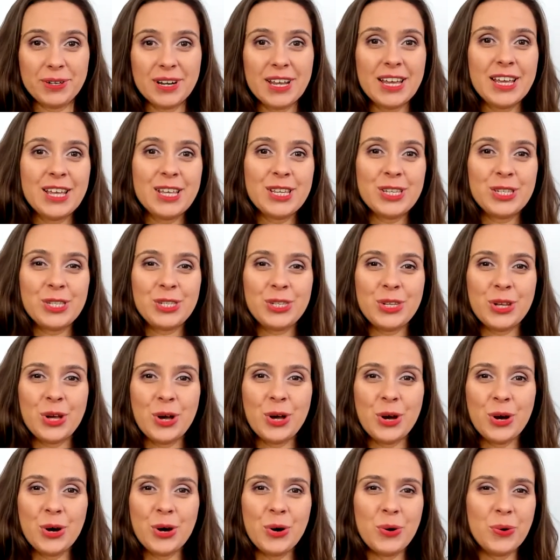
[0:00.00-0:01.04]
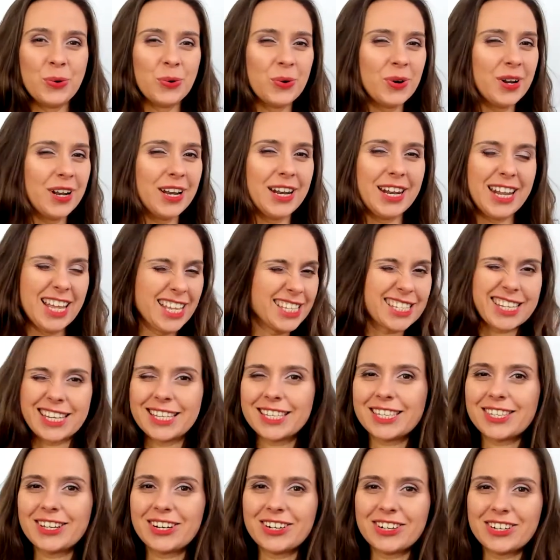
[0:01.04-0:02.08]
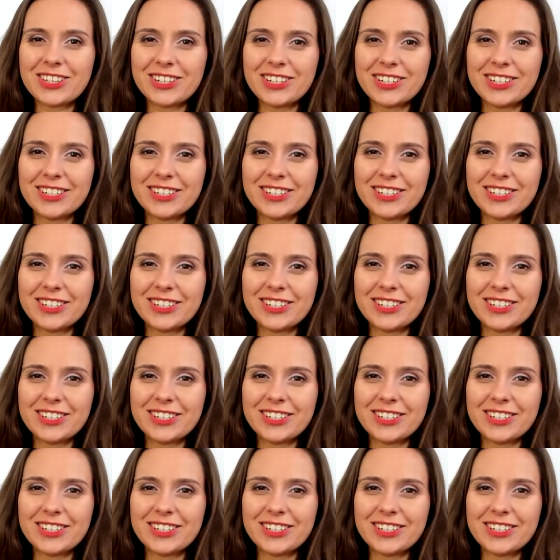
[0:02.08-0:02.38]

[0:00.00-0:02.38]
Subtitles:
So let's get started.